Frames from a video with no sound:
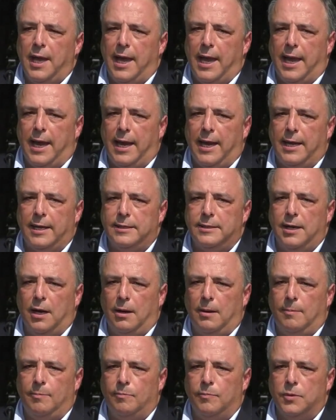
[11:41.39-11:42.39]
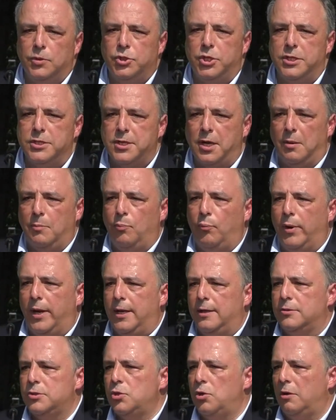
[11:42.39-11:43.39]
And um, she's going to
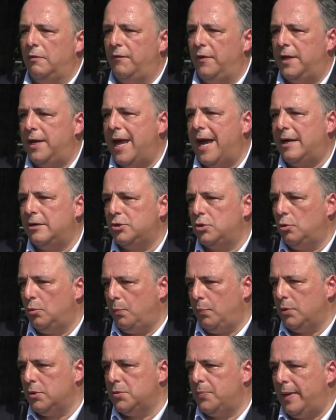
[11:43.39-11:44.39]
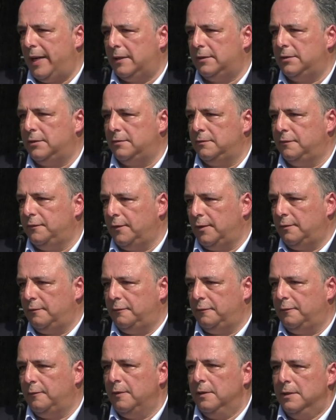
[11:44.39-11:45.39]
bring sort of a national perspective
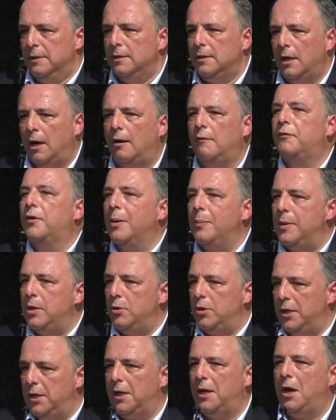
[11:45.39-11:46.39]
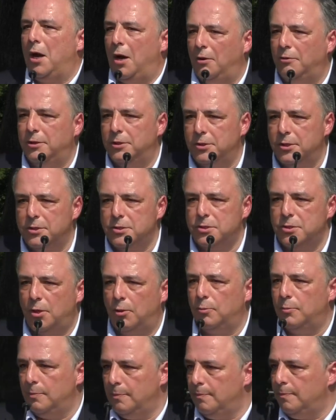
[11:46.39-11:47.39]
of, of community colleges.
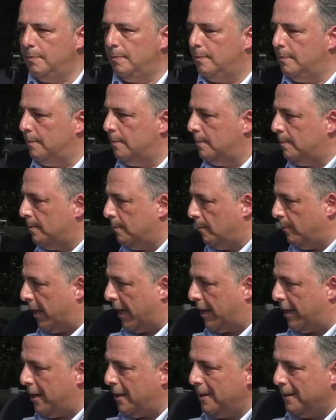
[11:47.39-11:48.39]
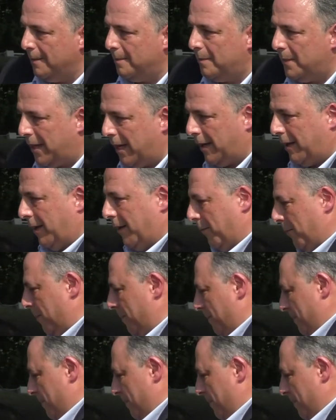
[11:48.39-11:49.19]
So, Becky, thank you.